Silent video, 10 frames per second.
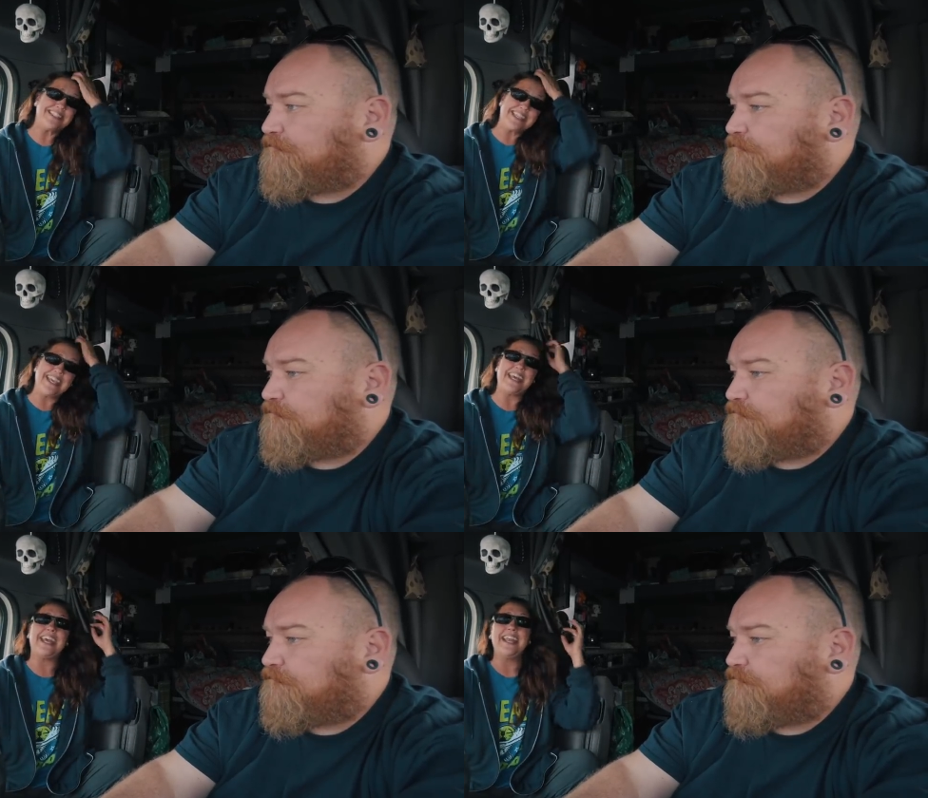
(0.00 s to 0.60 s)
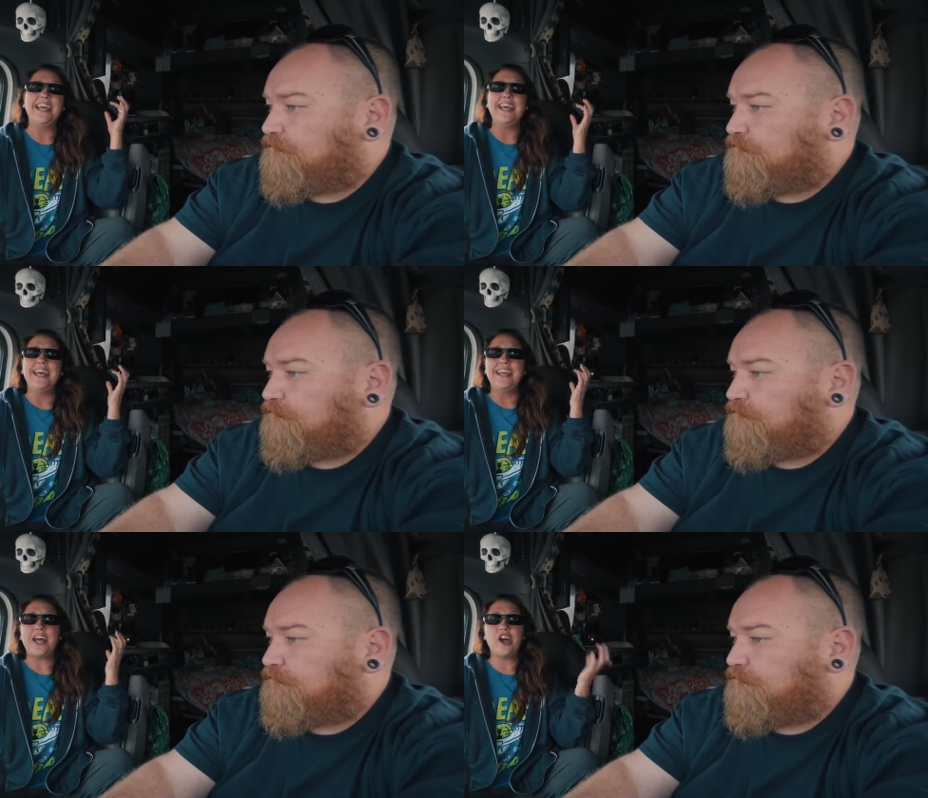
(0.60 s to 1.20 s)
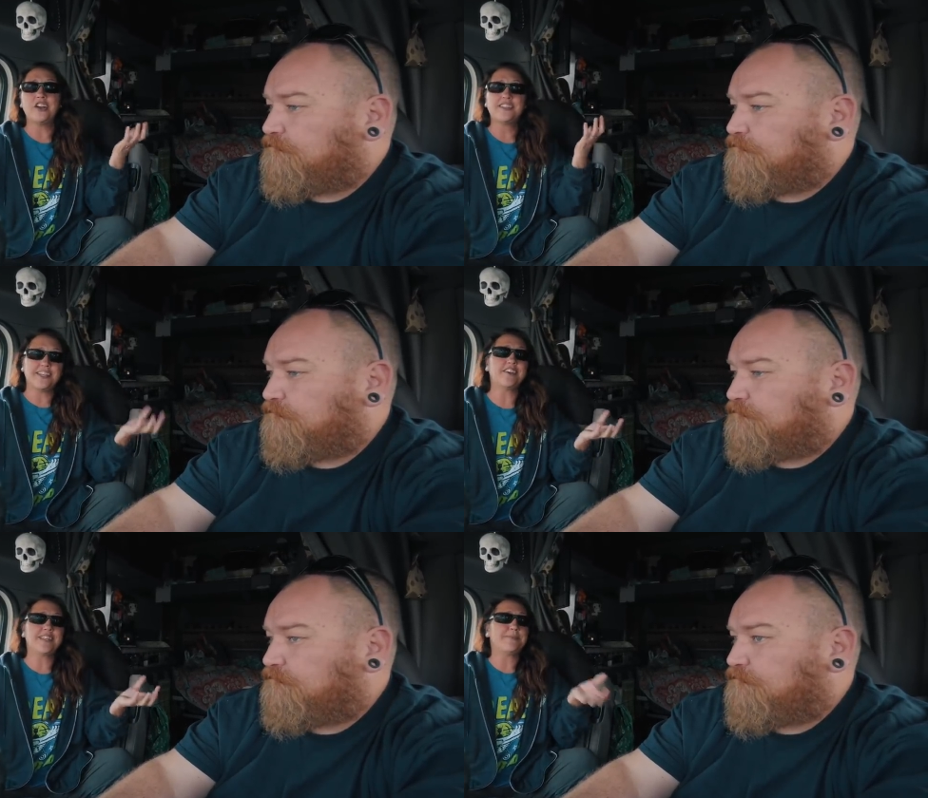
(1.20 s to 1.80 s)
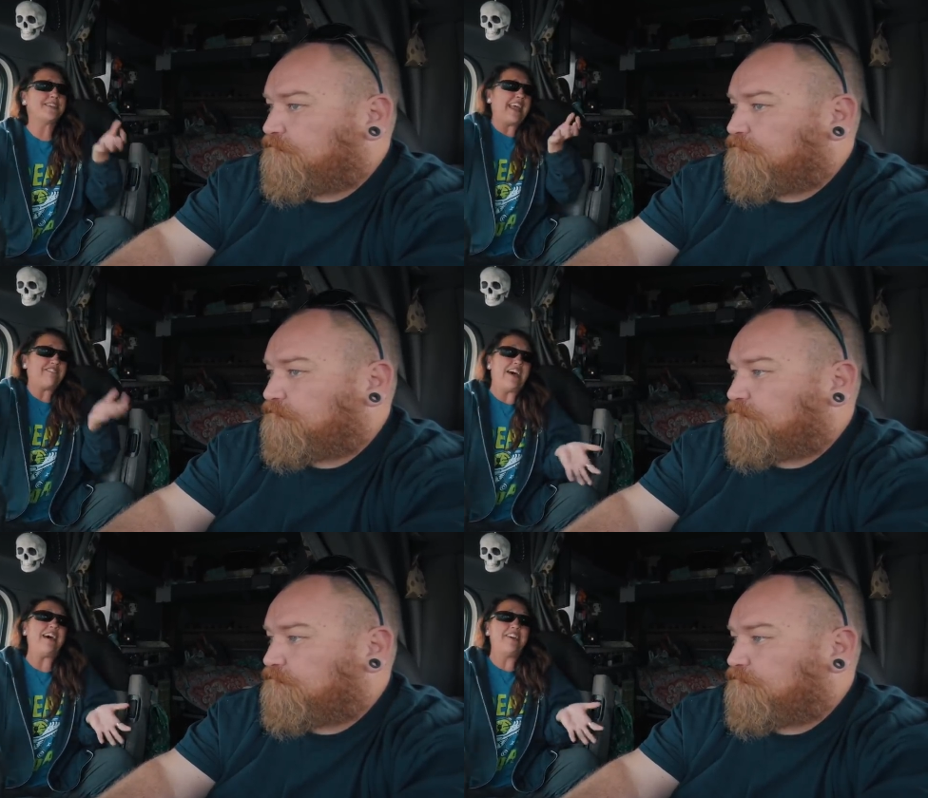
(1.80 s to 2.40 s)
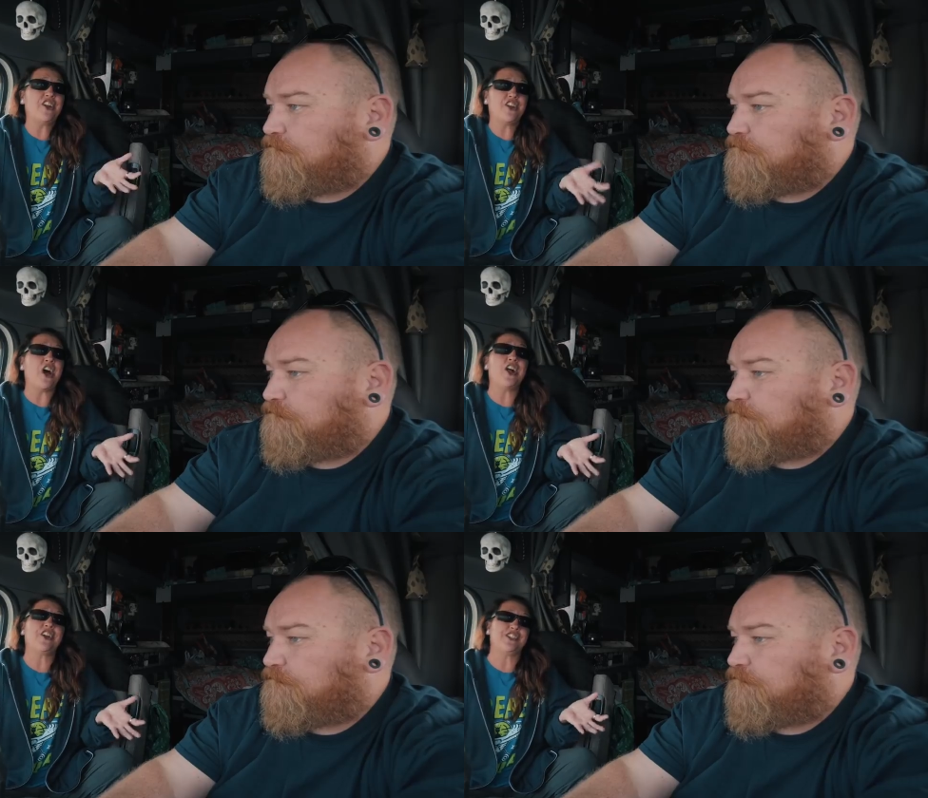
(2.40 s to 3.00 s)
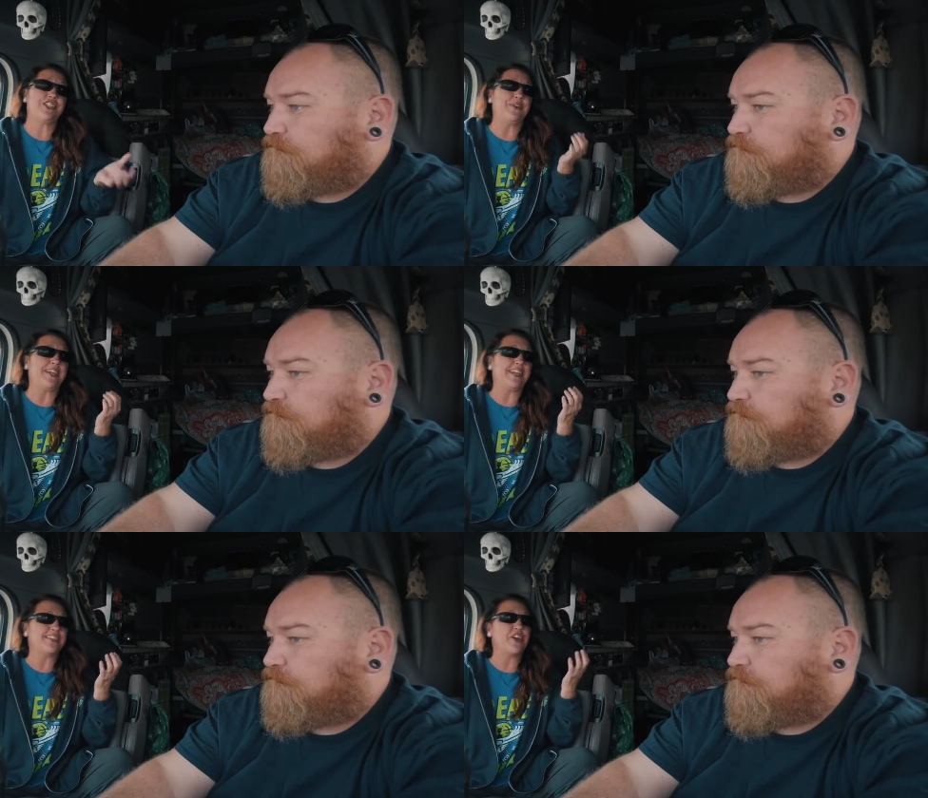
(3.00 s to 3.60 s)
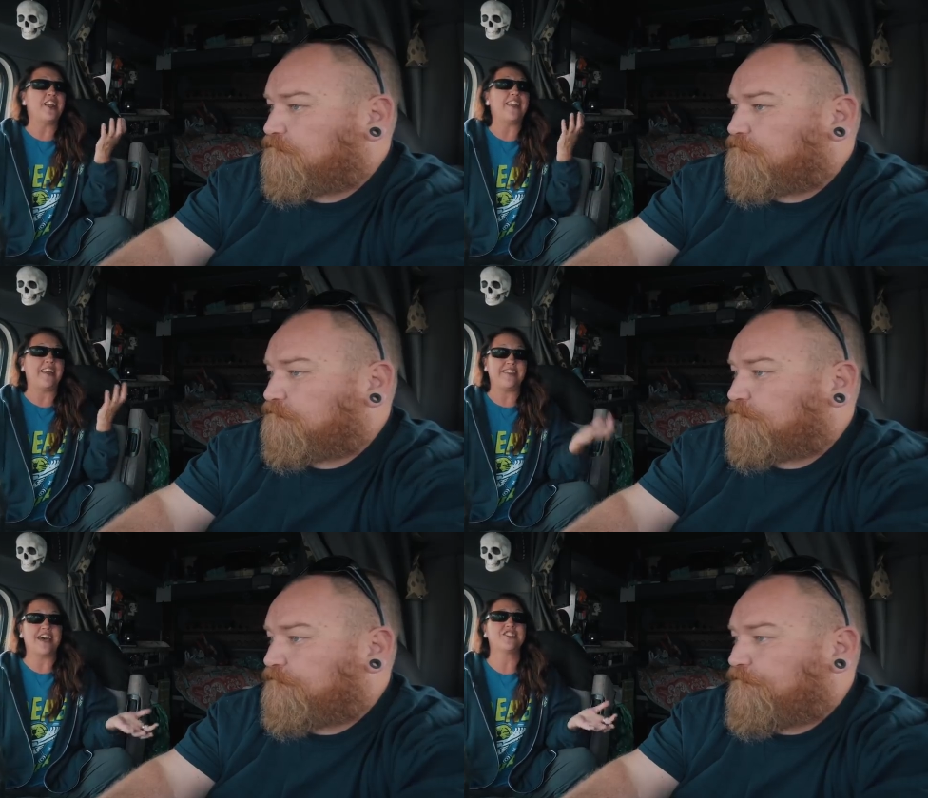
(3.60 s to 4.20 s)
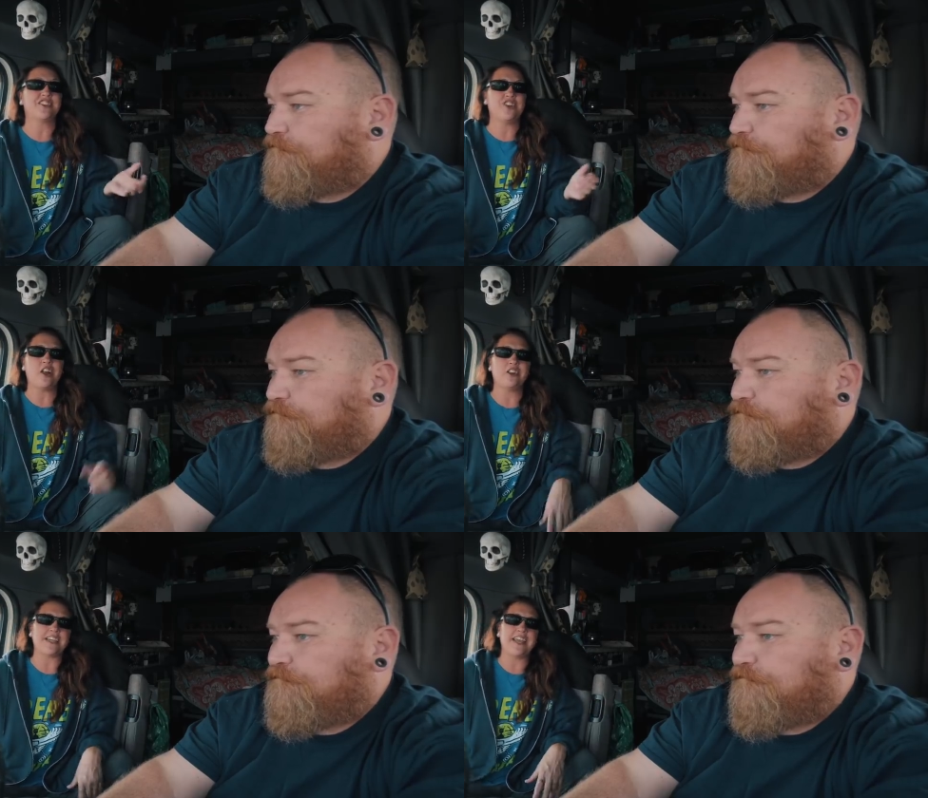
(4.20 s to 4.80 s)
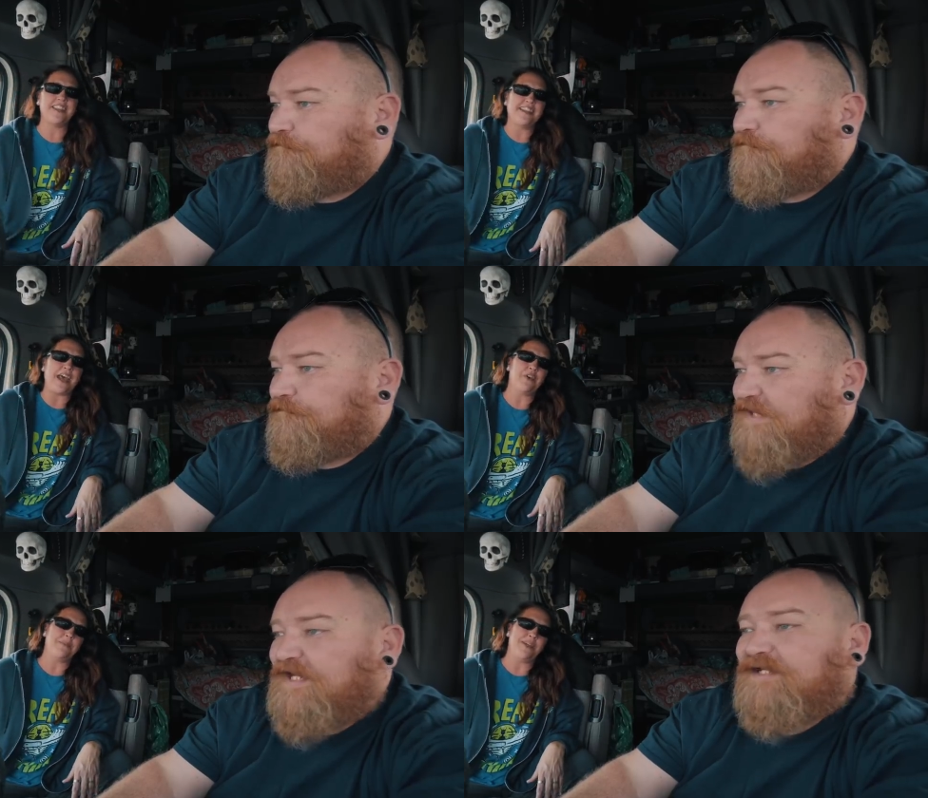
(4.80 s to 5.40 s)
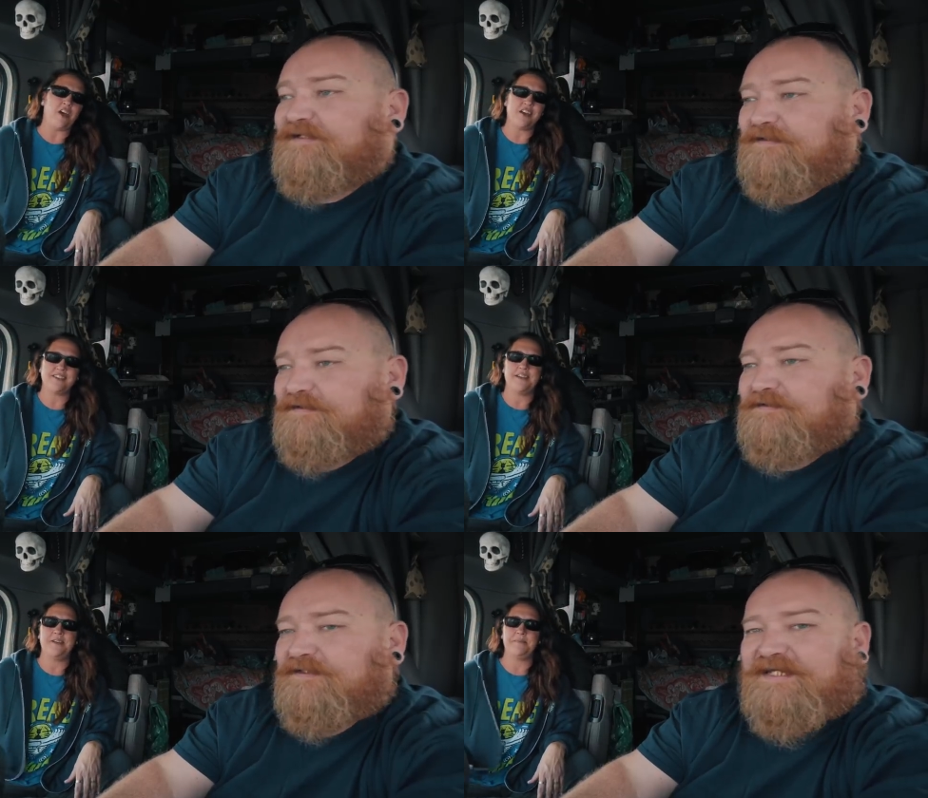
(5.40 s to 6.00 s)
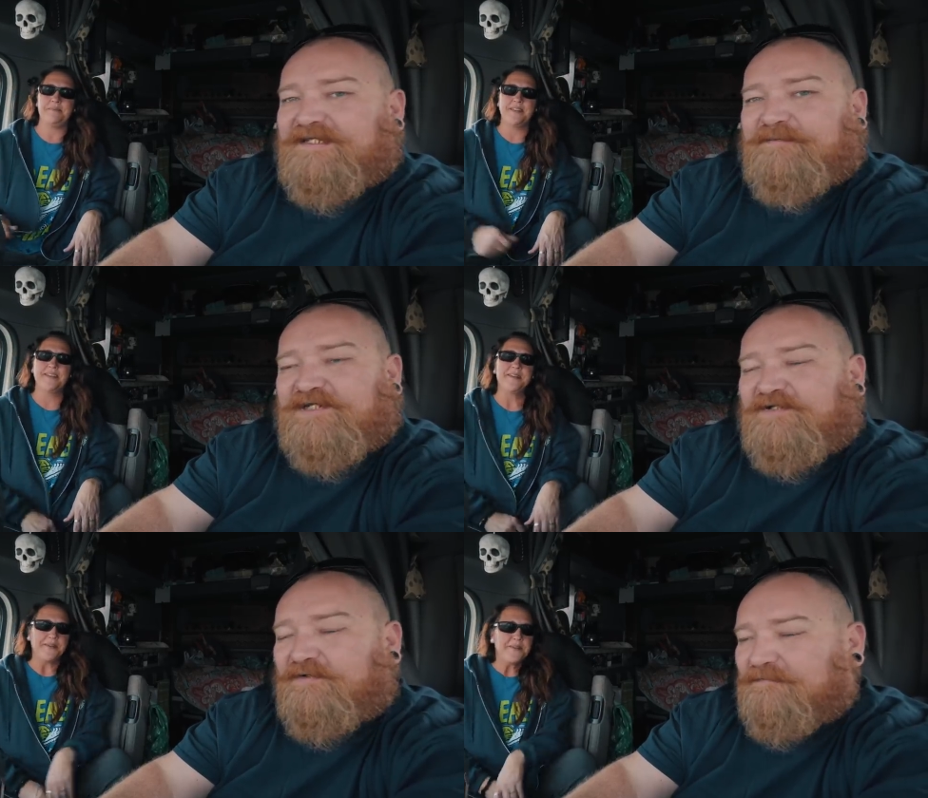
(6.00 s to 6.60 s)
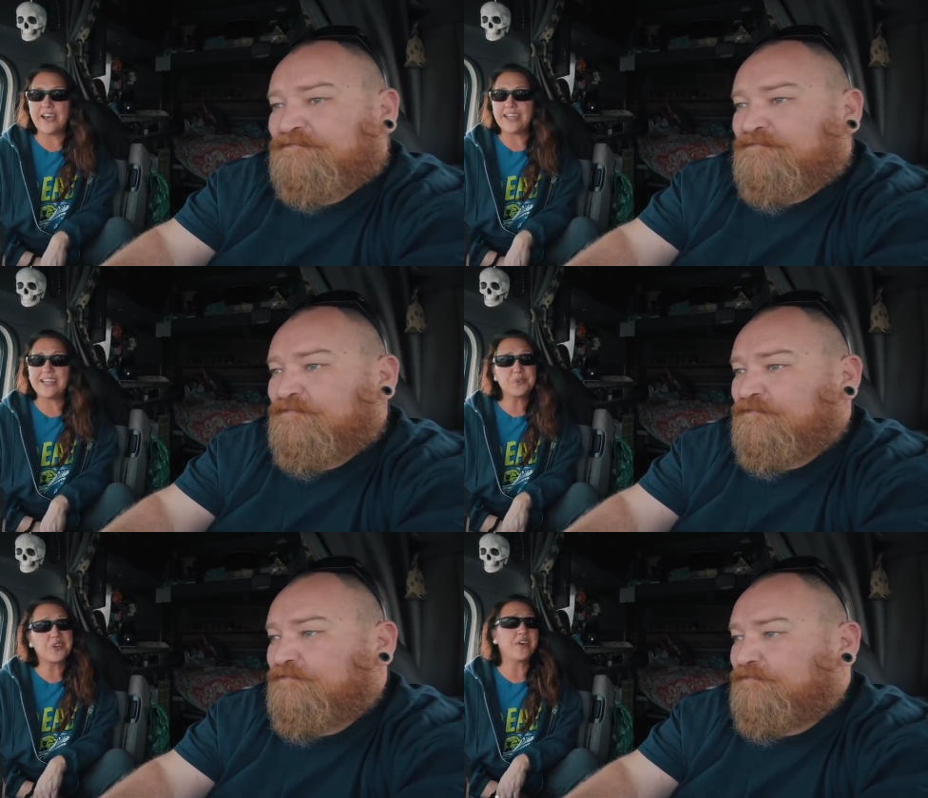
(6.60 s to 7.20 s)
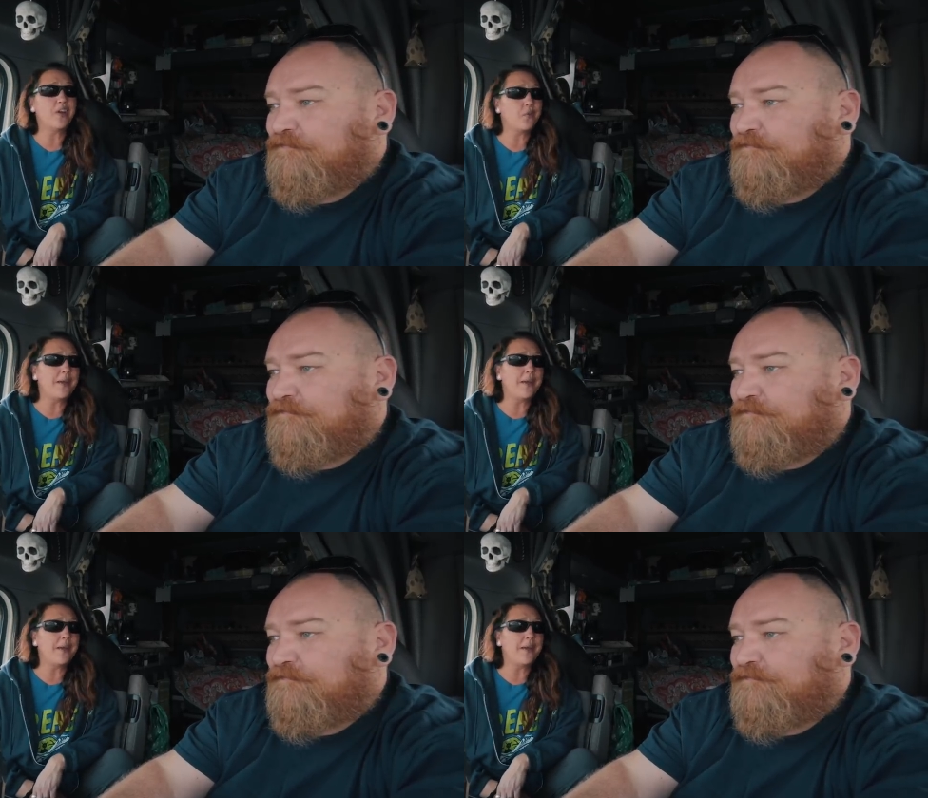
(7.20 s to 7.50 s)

Speaker 1: least get... ourselves up to like five hundred dollars so we can donate a thousand dollars. I think that
Speaker 2: would yeah. be awesome. Yeah, that'd be cool.
Speaker 1: So I guess we'll quit